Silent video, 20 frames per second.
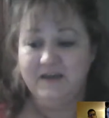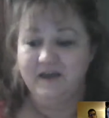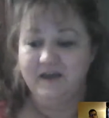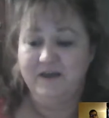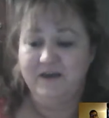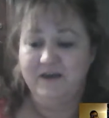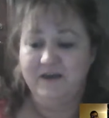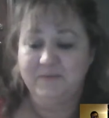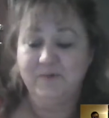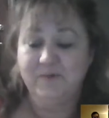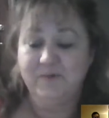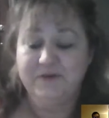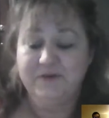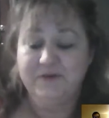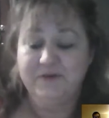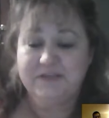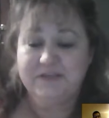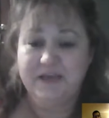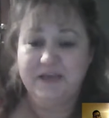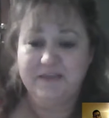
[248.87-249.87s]

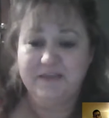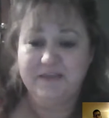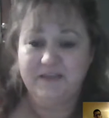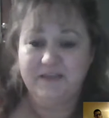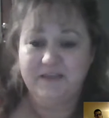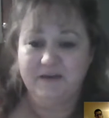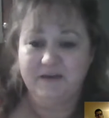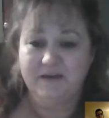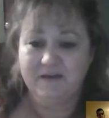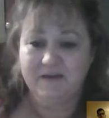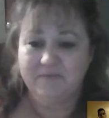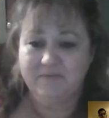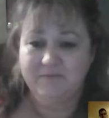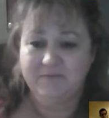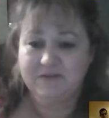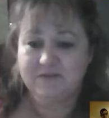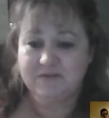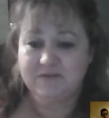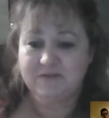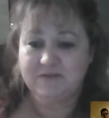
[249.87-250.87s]
important to get
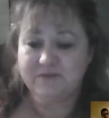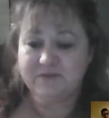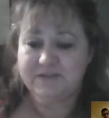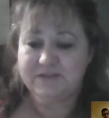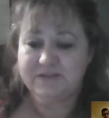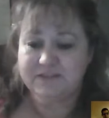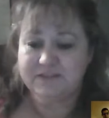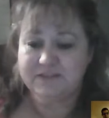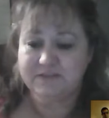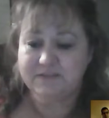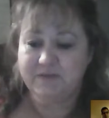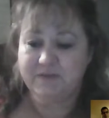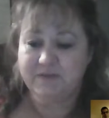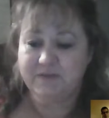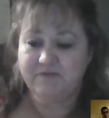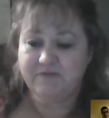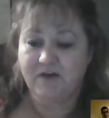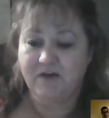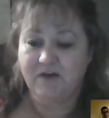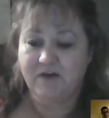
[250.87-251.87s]
the school system
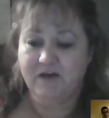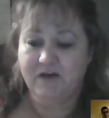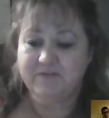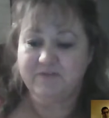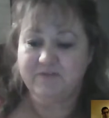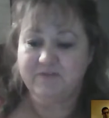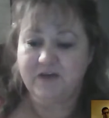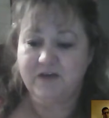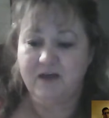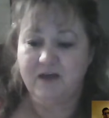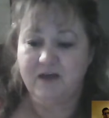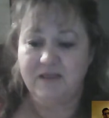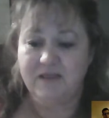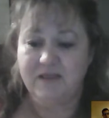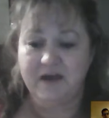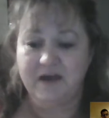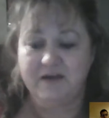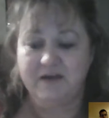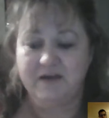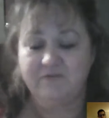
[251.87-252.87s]
involved. A lot
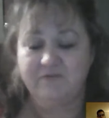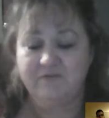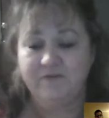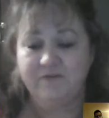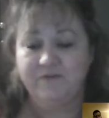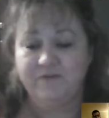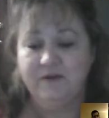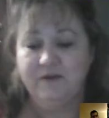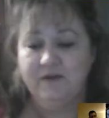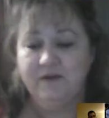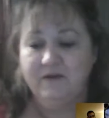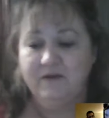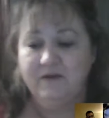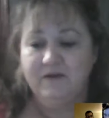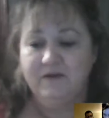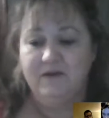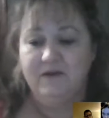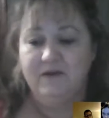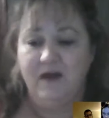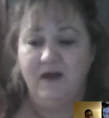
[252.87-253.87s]
of
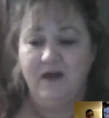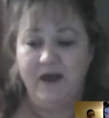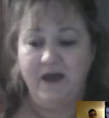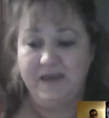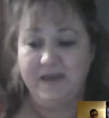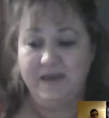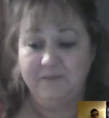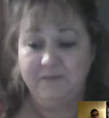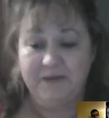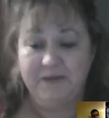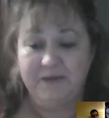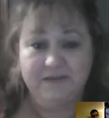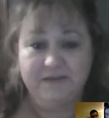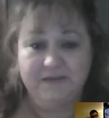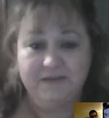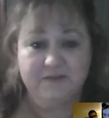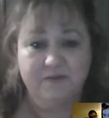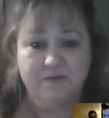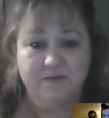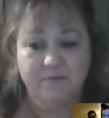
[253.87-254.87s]
IEPs
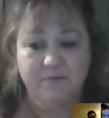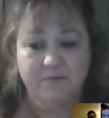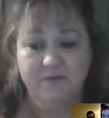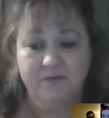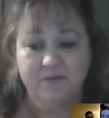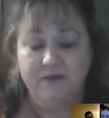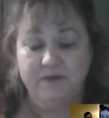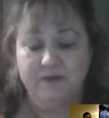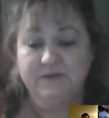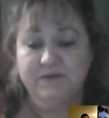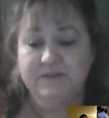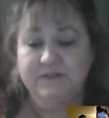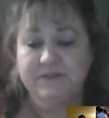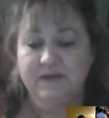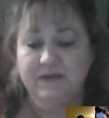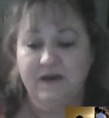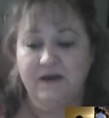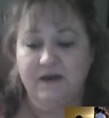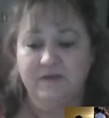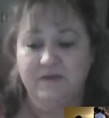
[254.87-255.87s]
are important,
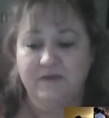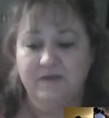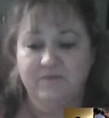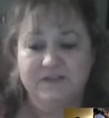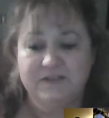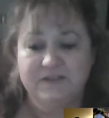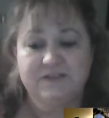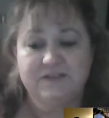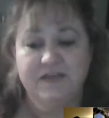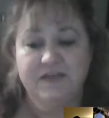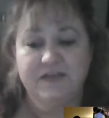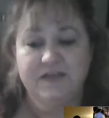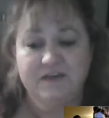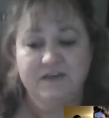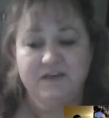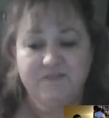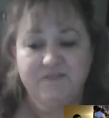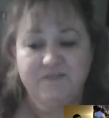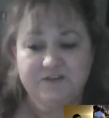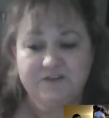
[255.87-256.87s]
which is an
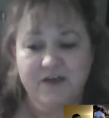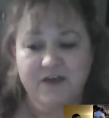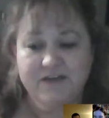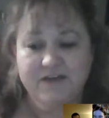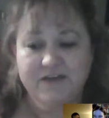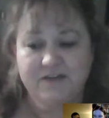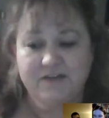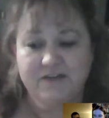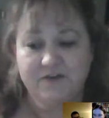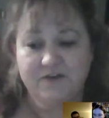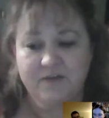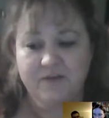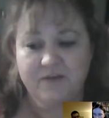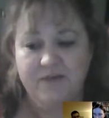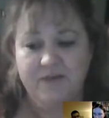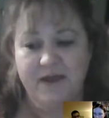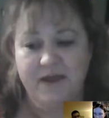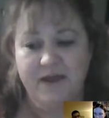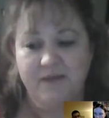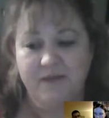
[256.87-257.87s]
individualized learning
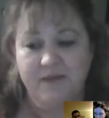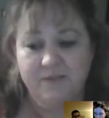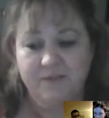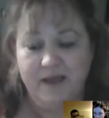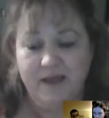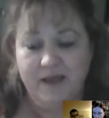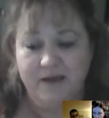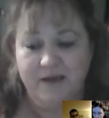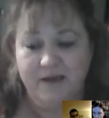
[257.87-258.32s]
plan.